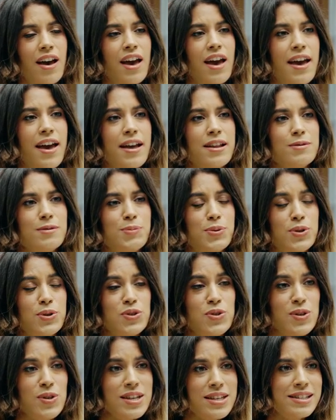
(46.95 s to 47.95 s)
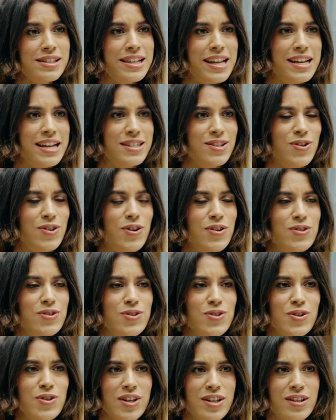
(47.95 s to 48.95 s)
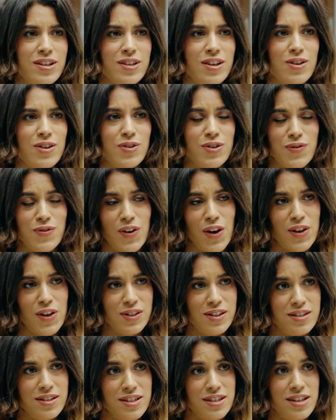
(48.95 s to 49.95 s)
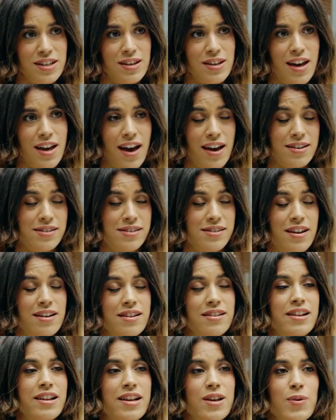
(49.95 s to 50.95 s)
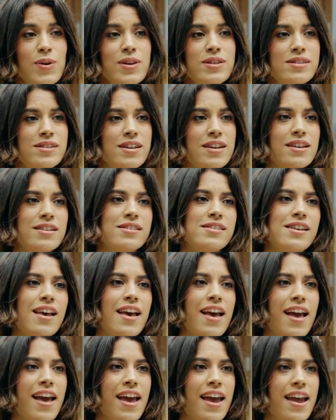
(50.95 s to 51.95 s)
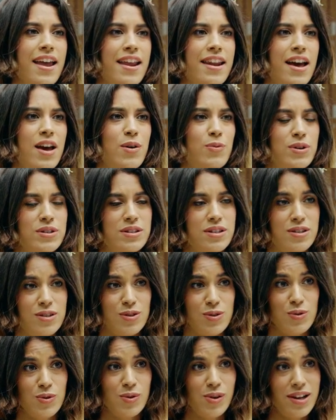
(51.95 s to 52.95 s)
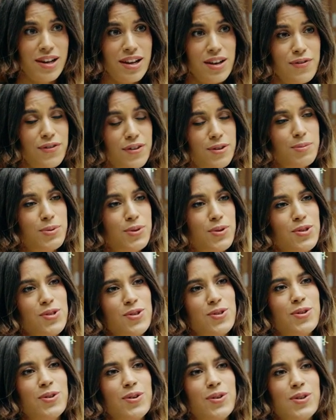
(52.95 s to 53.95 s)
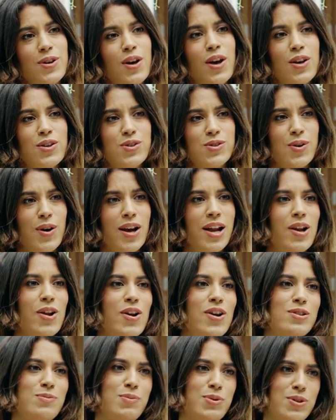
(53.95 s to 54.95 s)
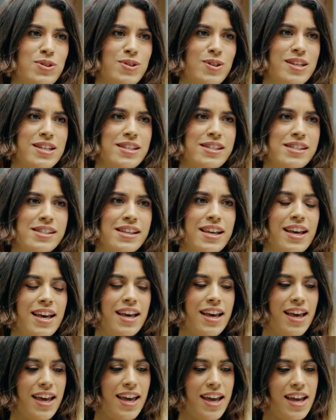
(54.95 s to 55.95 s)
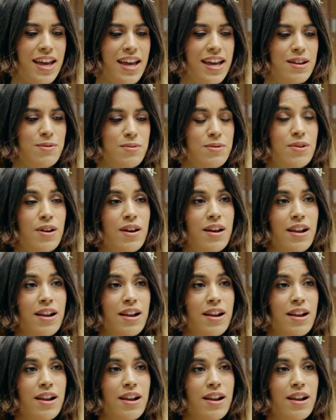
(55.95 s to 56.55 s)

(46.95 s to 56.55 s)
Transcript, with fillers: and Portuguese later on during university. I studied linguistics and I wanted to live in Portugal, so I learned Portuguese. And